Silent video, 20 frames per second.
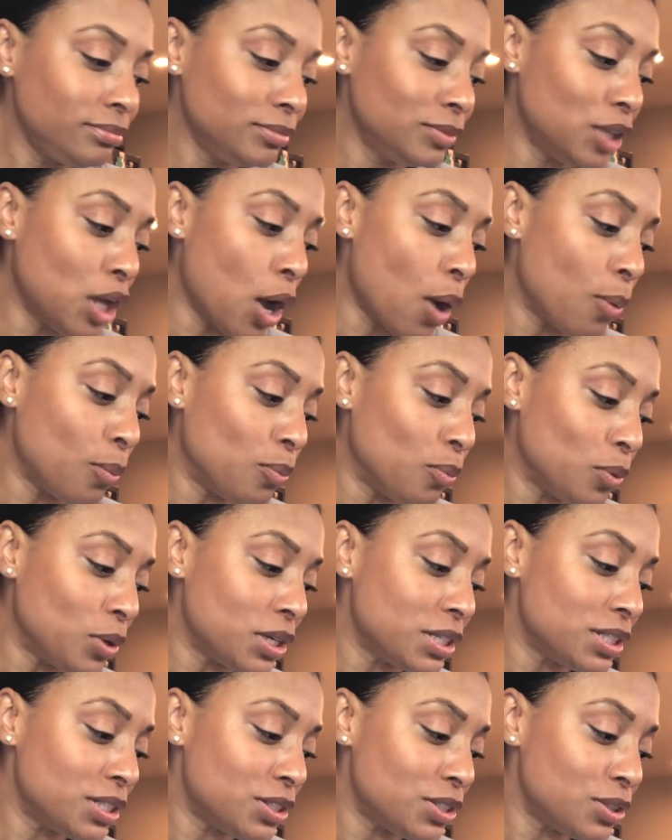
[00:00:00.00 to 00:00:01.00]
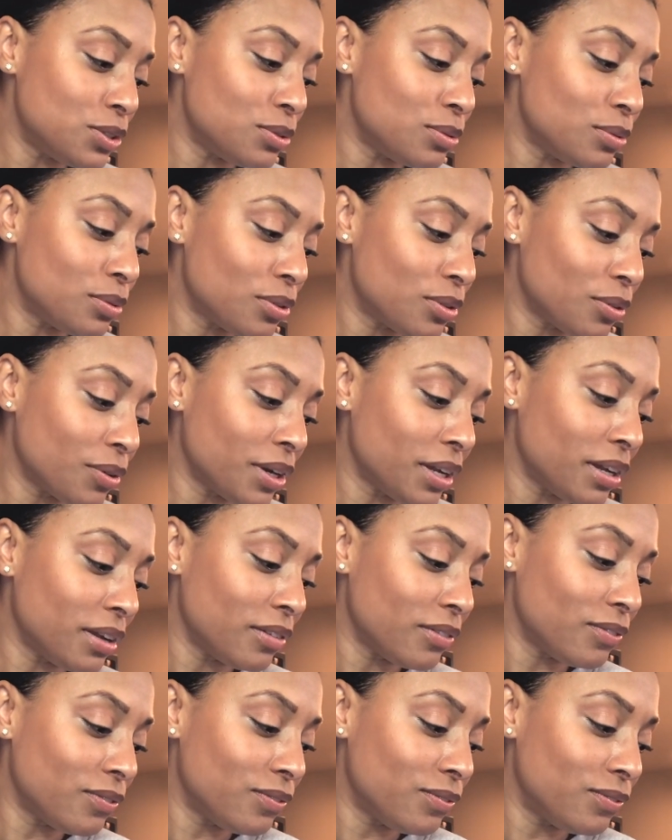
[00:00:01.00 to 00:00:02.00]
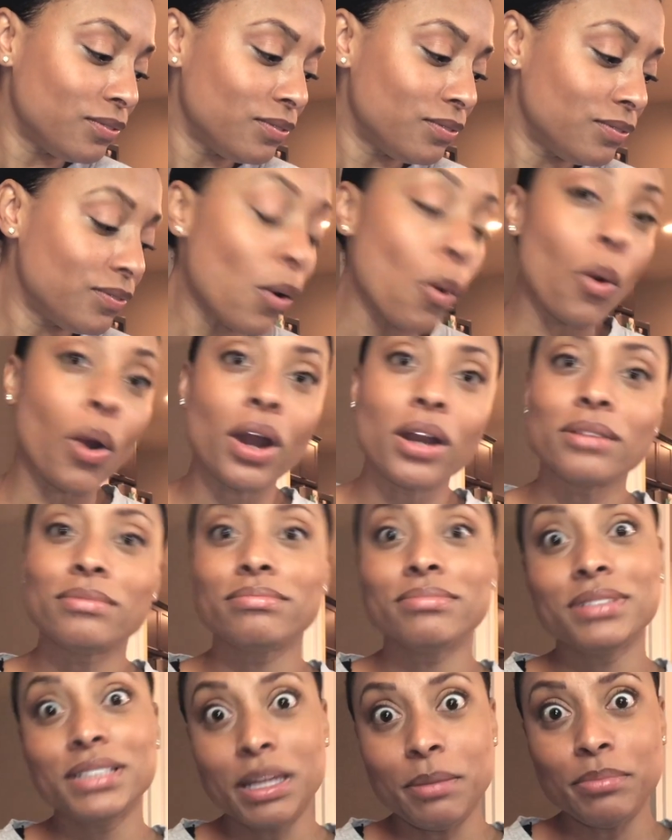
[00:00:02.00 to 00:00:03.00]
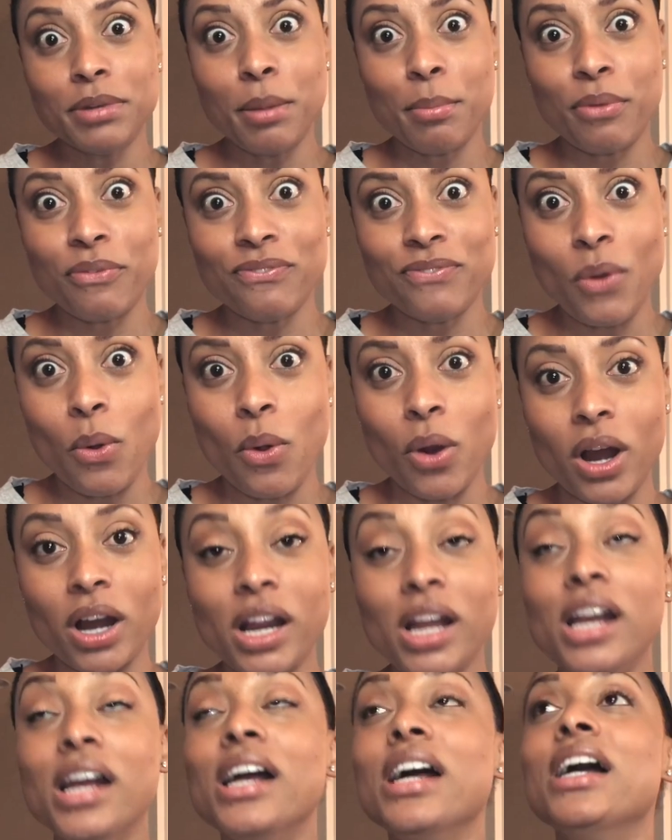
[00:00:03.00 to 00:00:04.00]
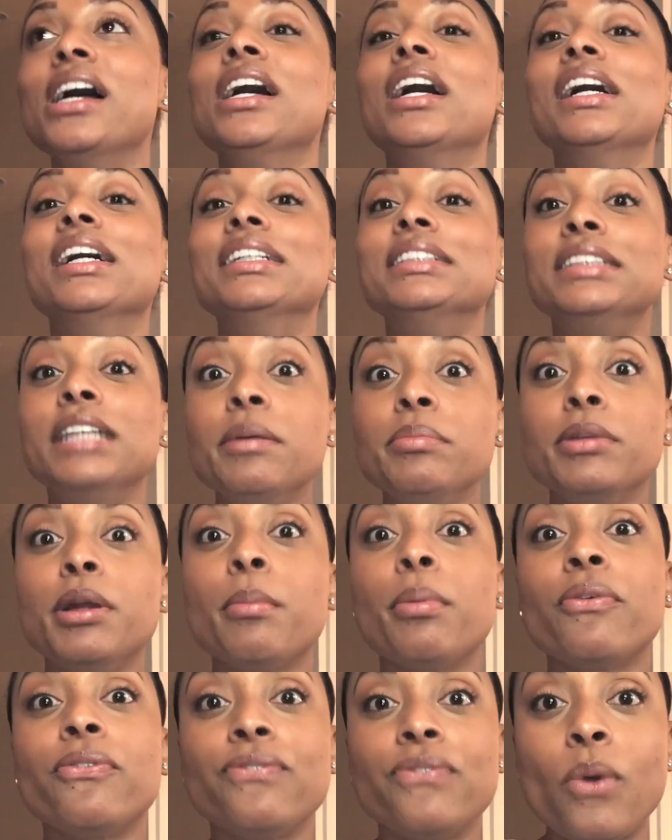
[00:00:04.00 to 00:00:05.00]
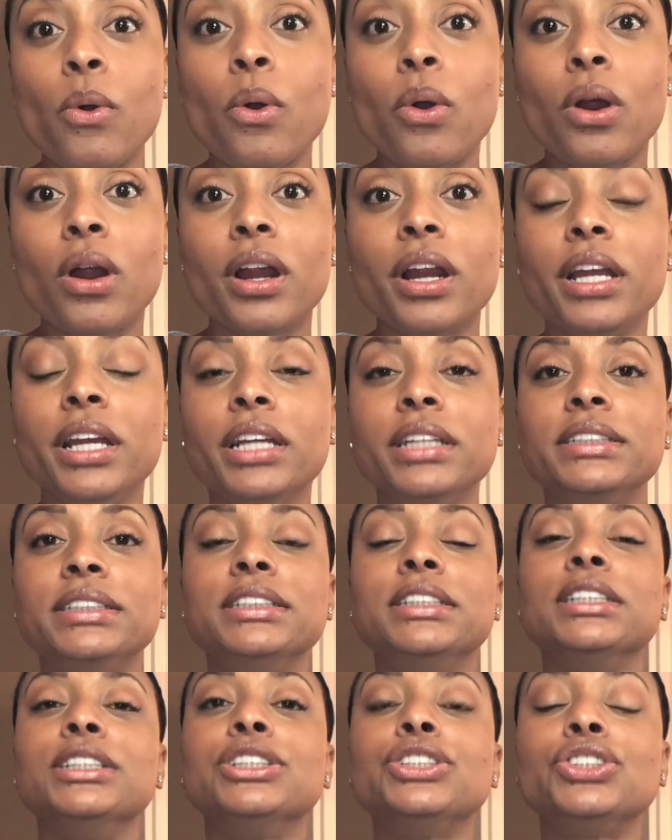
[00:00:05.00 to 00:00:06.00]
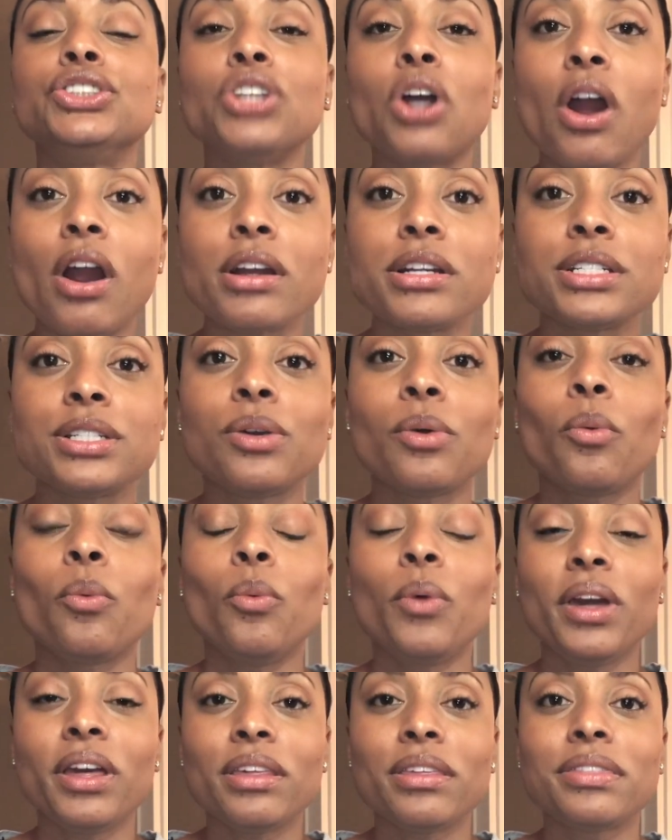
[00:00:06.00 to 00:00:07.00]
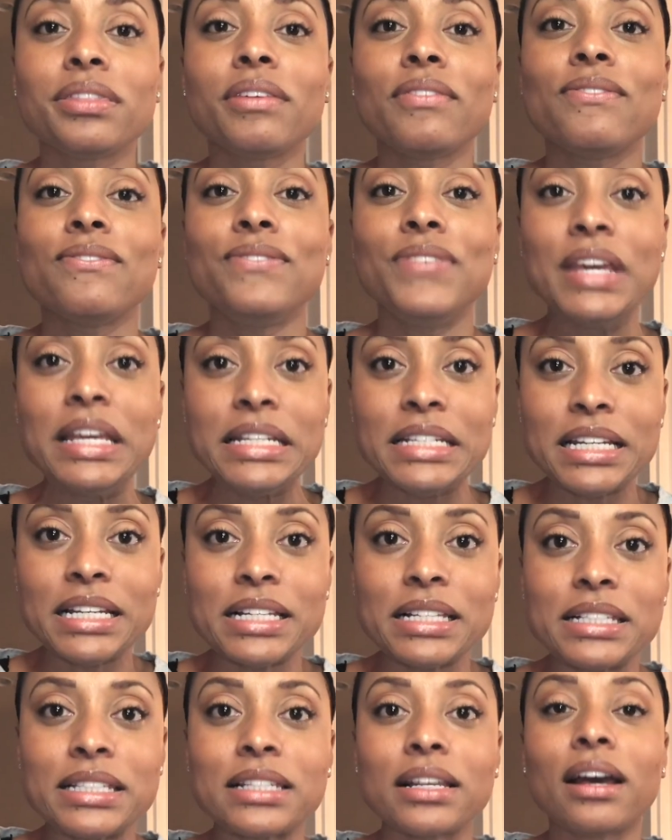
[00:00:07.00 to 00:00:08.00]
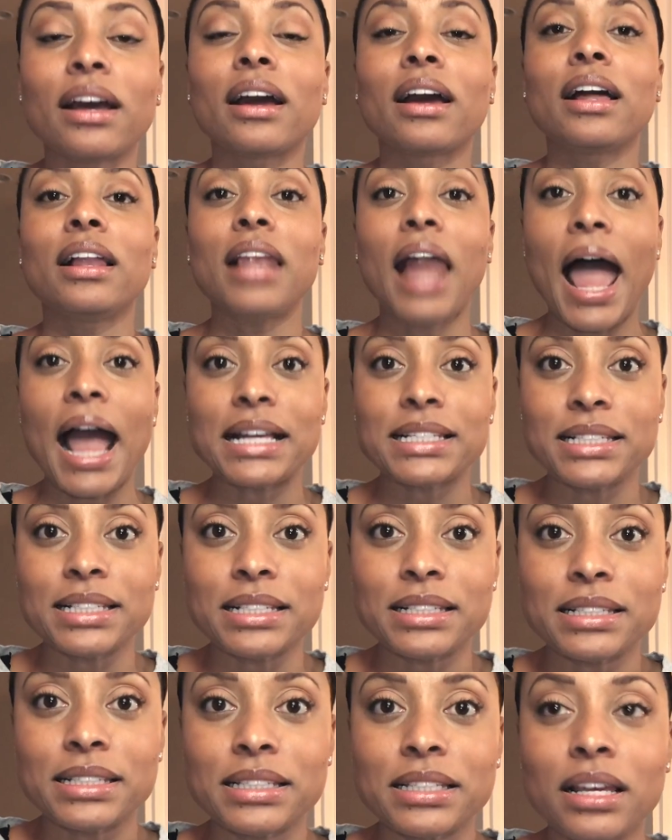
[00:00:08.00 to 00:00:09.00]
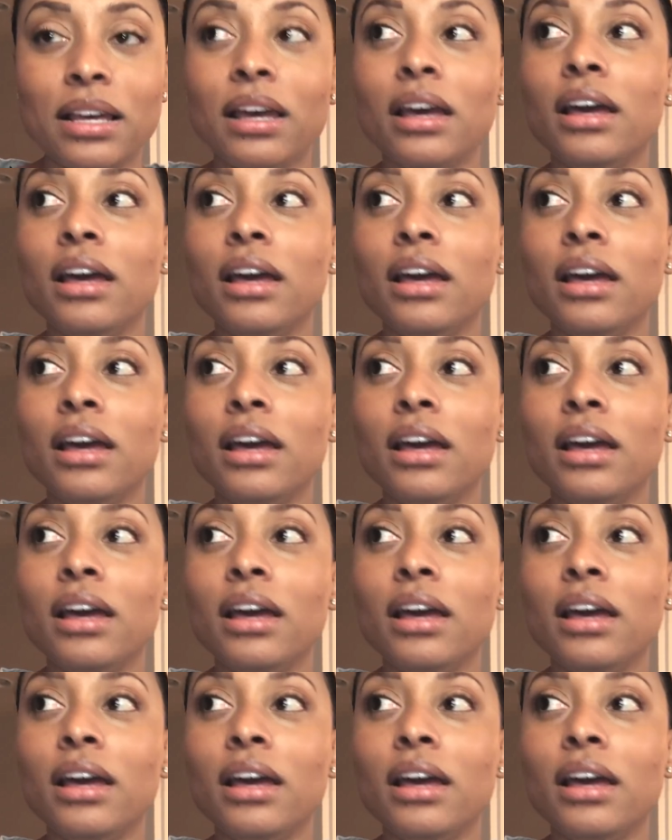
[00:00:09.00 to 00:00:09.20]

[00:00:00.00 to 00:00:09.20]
No, 1, 2, 3, 4. Tip number 4. Tip number 4 is to start with fitness classes.